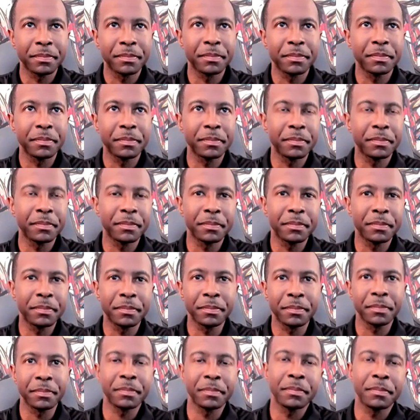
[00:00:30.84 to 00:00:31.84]

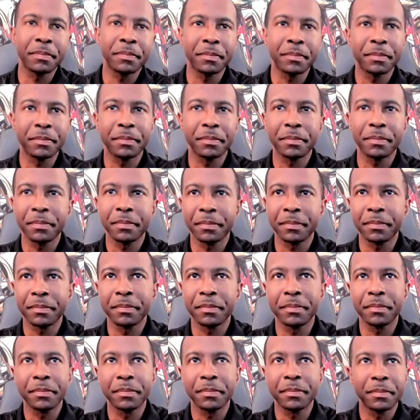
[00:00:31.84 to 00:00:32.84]

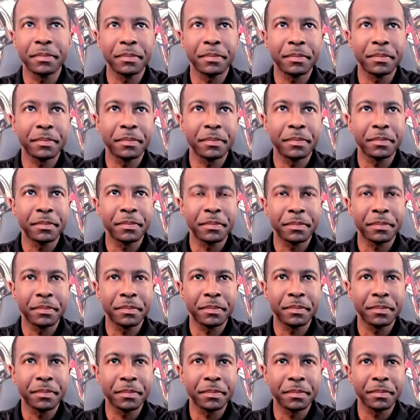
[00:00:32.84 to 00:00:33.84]

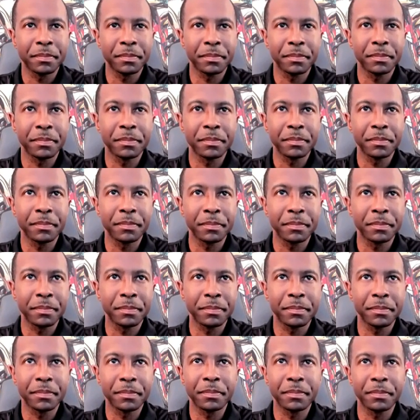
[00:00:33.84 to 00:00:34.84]

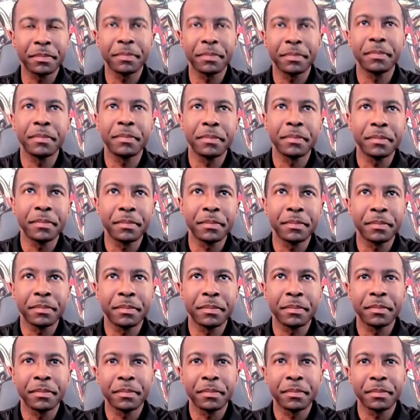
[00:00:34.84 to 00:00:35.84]

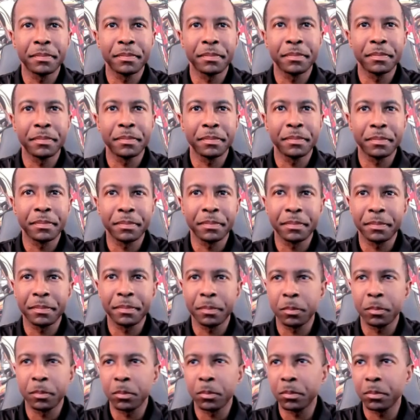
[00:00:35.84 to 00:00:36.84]

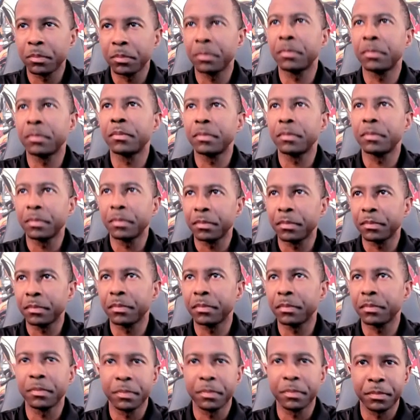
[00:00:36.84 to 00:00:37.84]

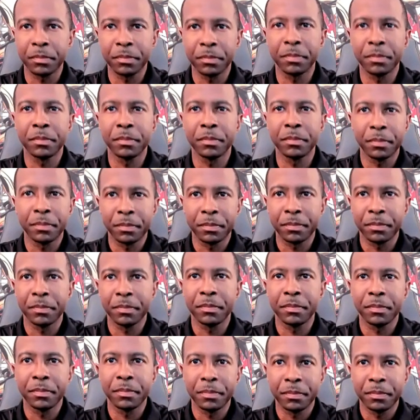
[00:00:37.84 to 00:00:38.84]
(silent)